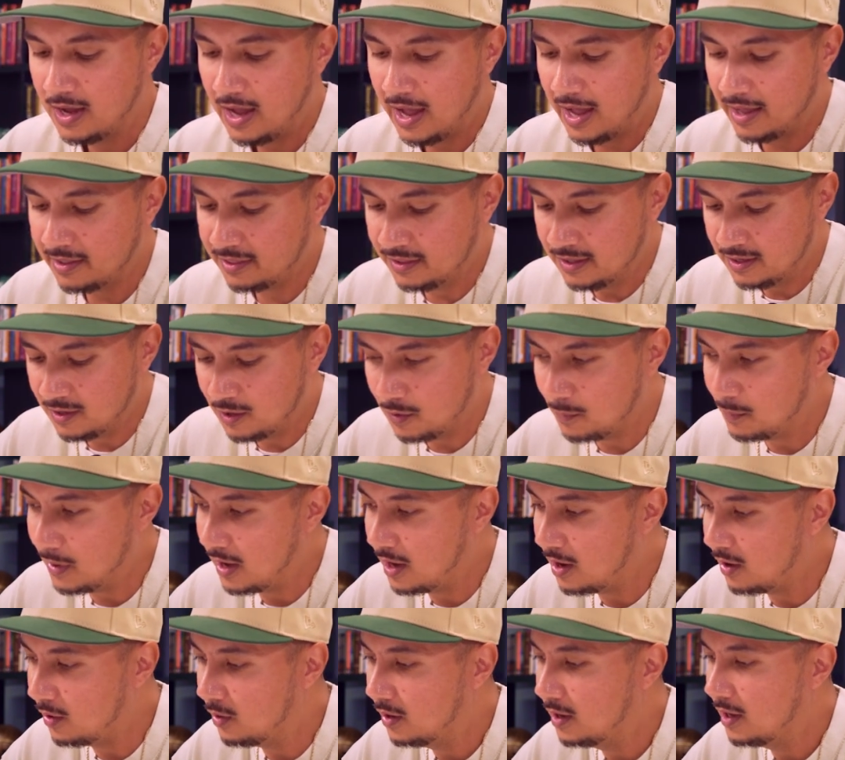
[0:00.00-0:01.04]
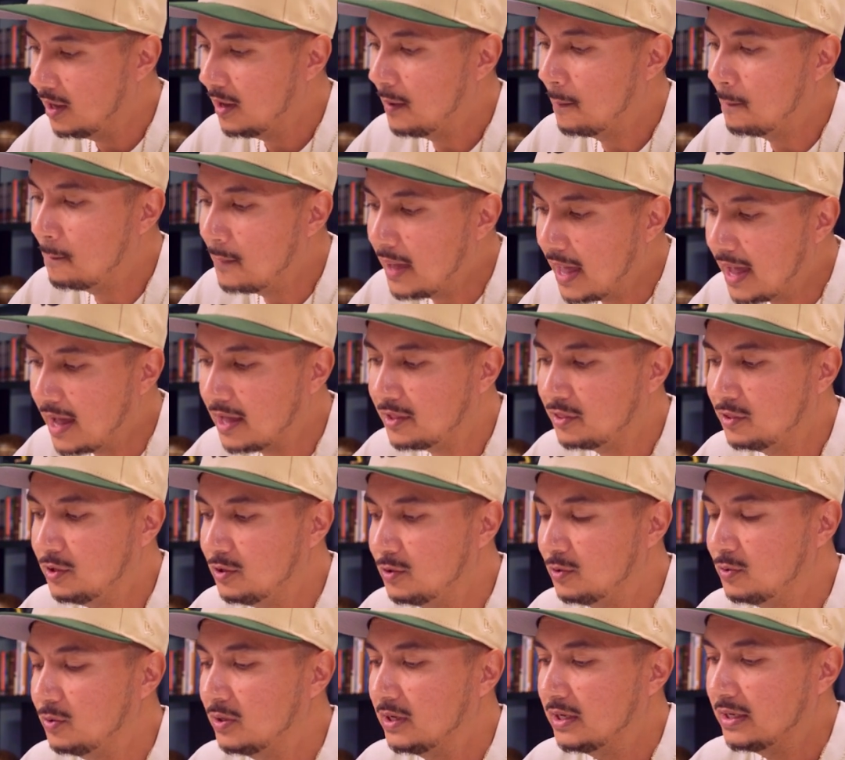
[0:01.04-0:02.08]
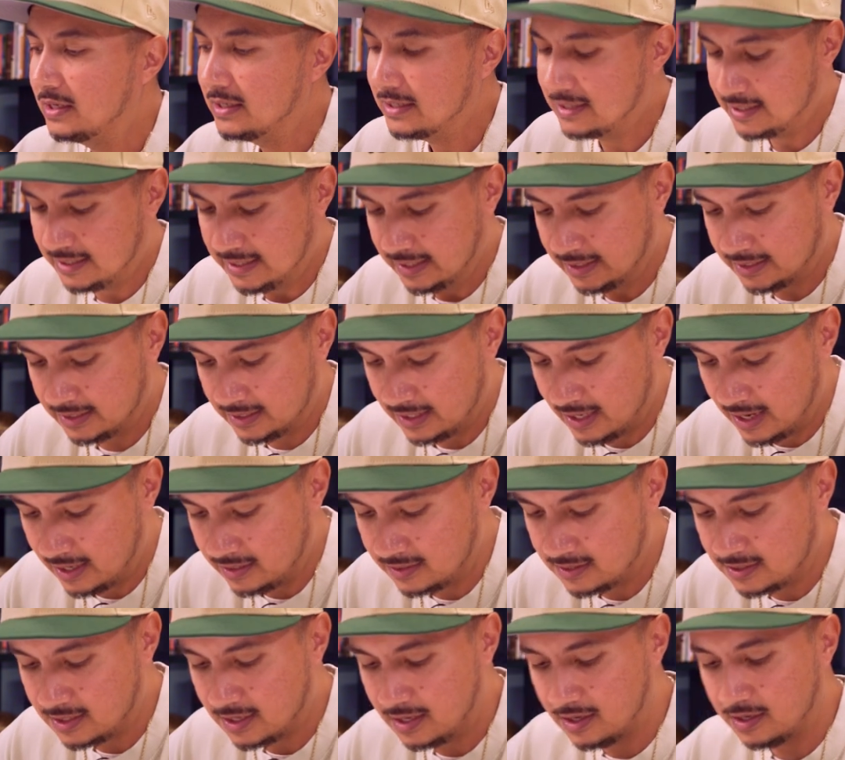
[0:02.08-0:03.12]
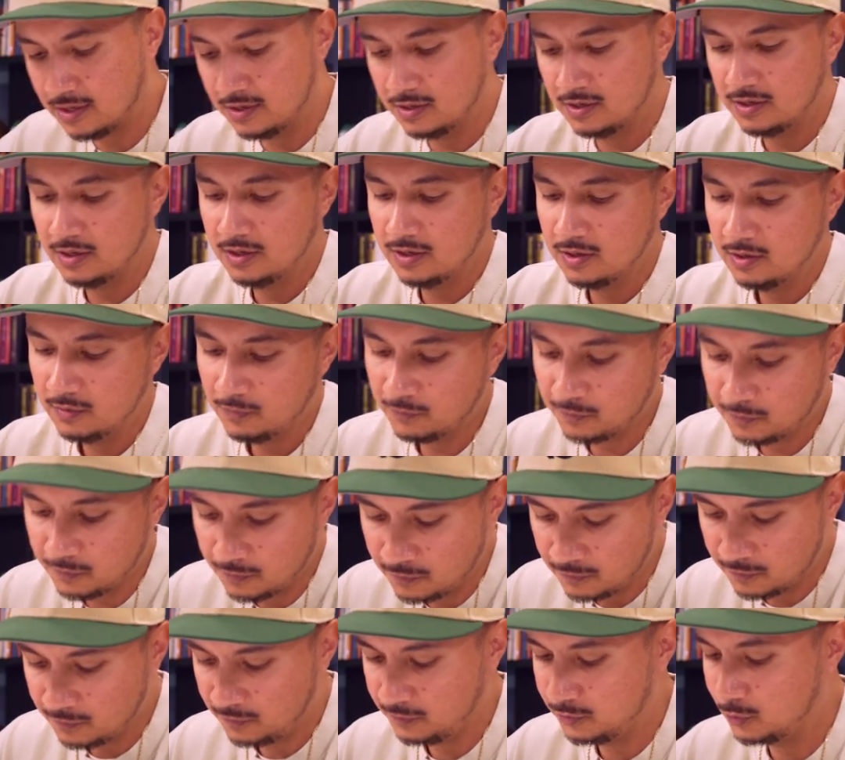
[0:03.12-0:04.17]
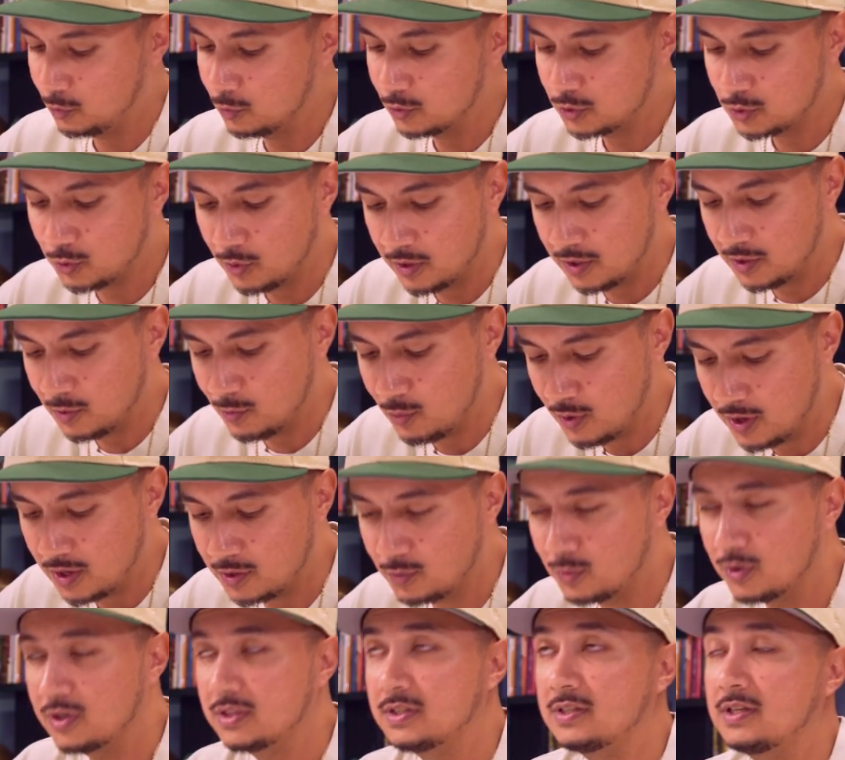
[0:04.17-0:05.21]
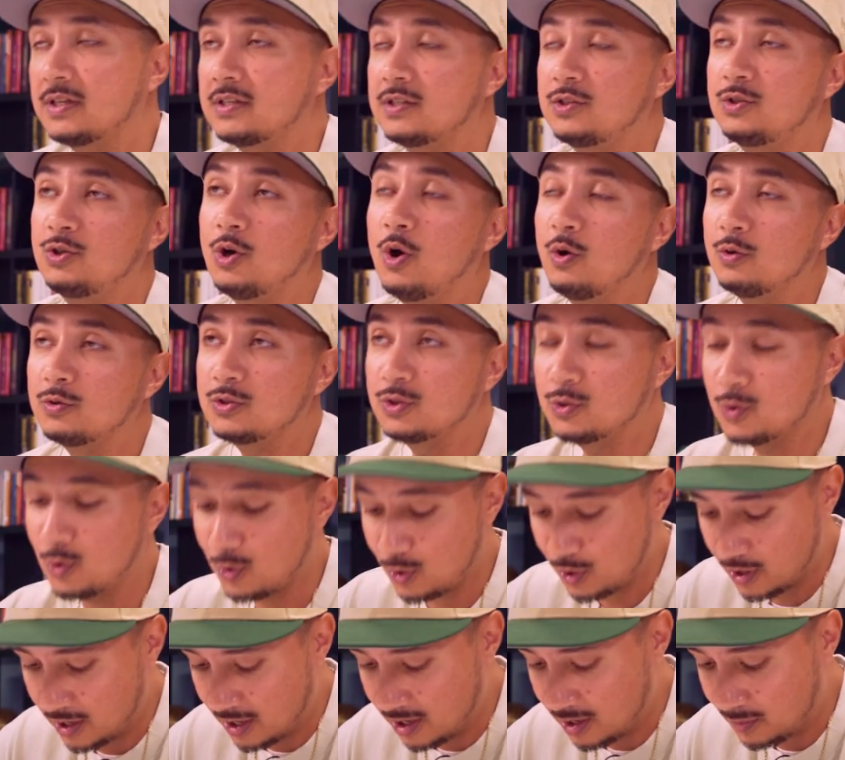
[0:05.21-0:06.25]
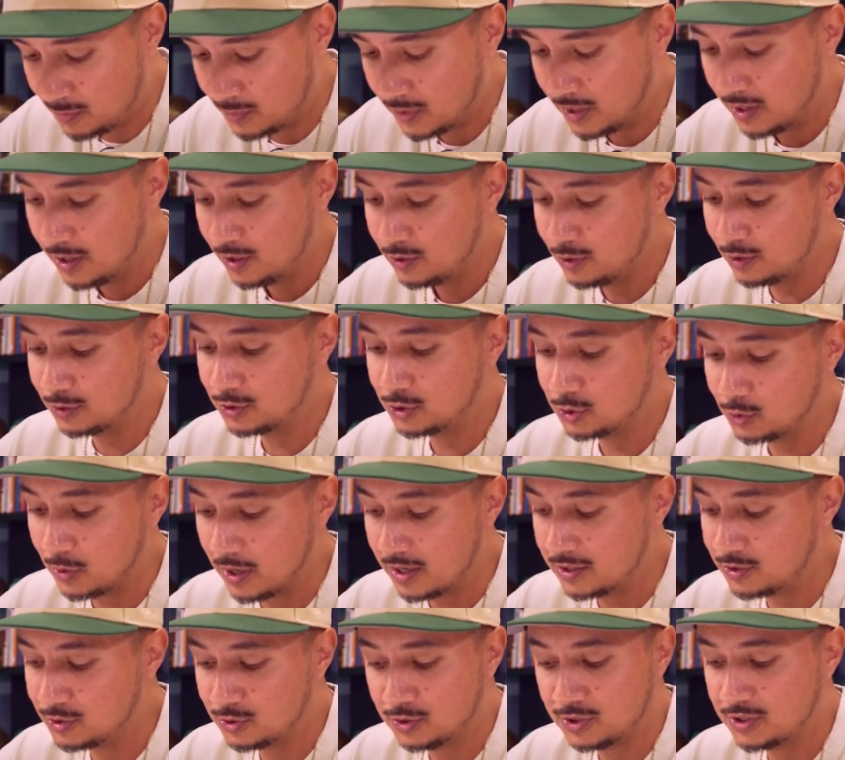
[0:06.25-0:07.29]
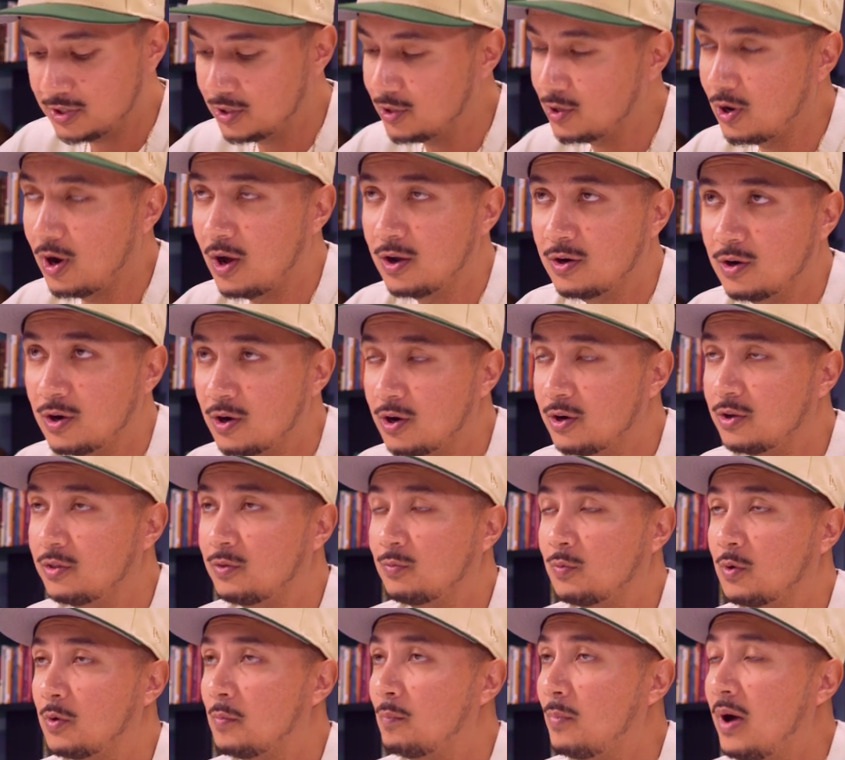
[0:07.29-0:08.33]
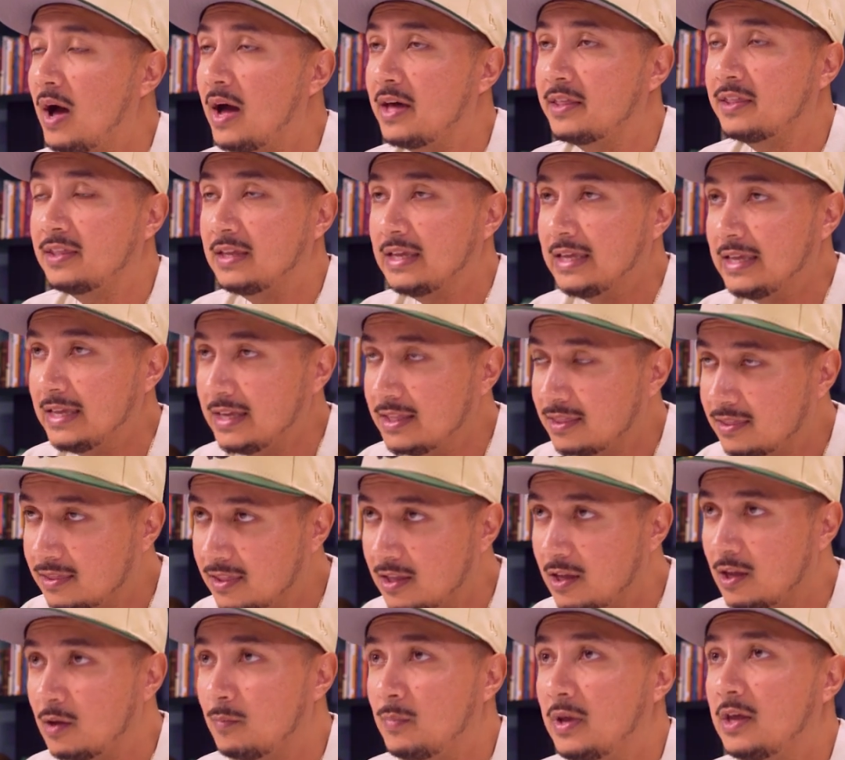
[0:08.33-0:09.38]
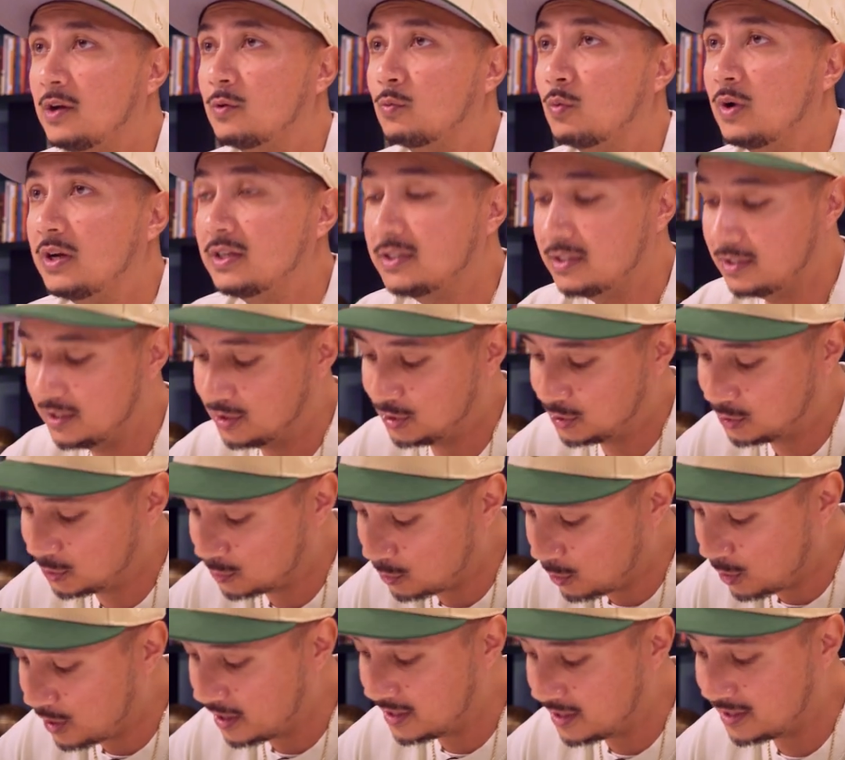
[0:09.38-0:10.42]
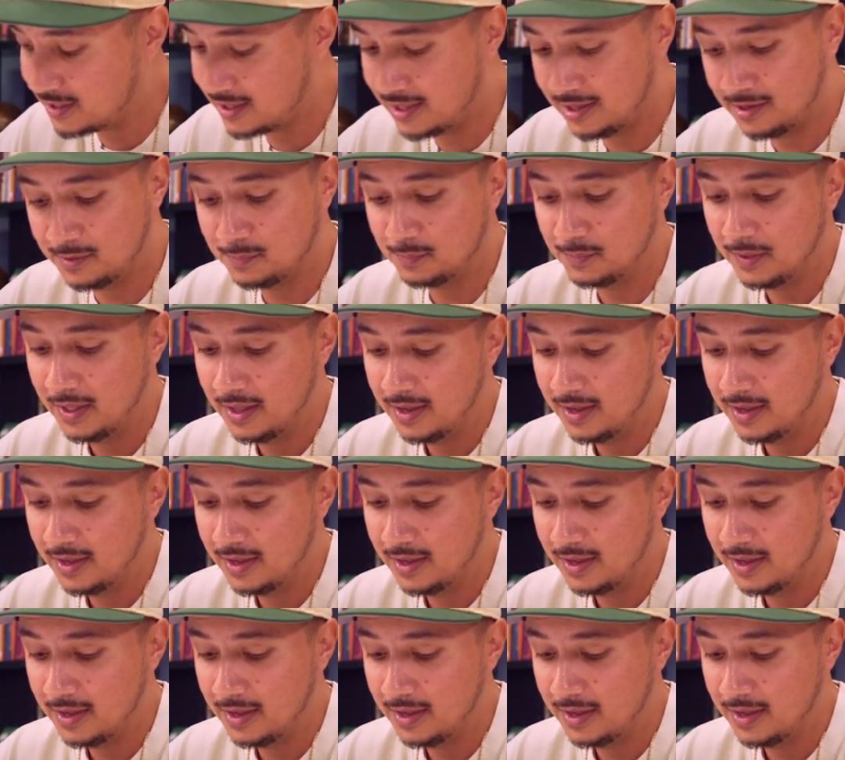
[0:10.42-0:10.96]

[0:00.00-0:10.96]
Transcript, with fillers: I think about Matthew six nineteen through twenty-one, where it says, don't store up your treasures here on earth, where moth eat them and rust destroy them,